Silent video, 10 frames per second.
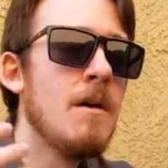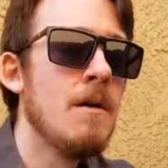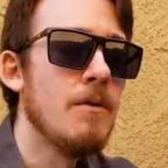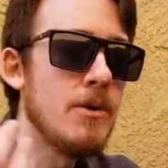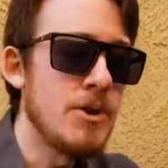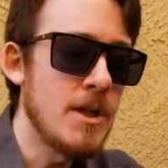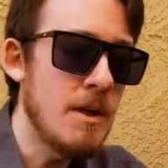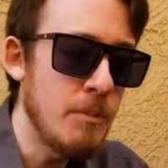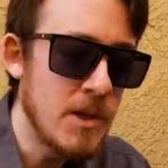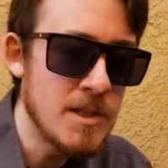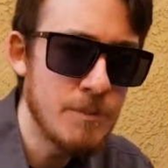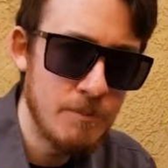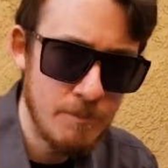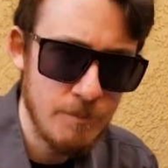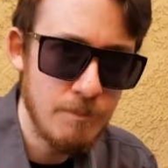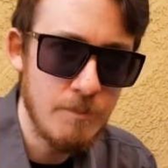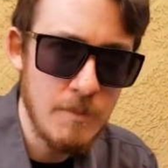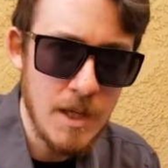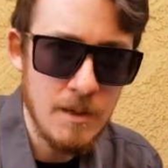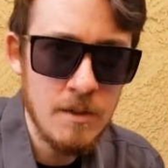The shape that's
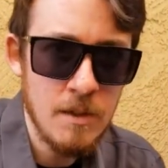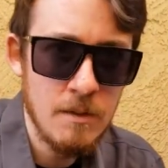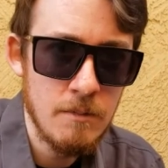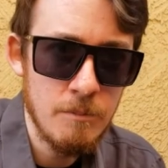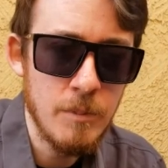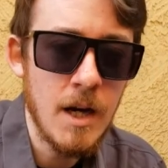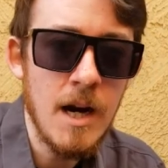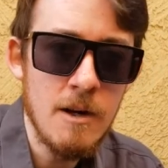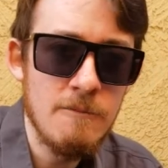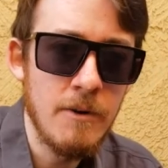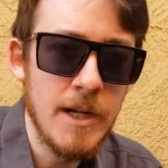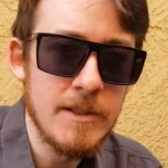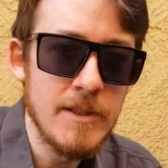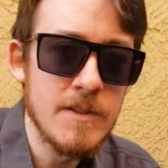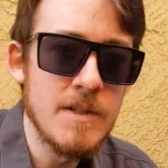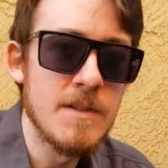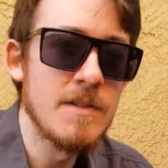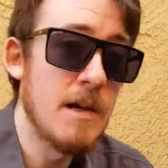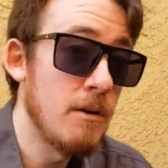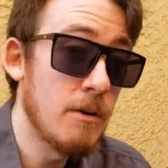made by iron filings is
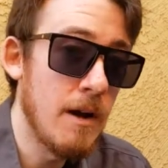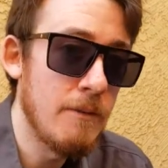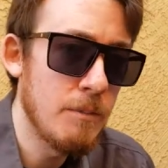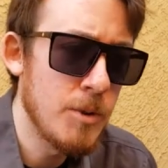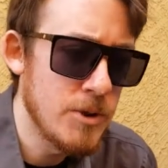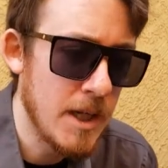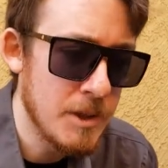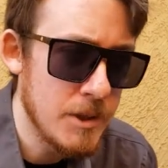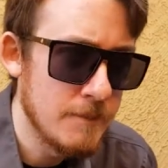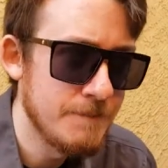stereographic projection.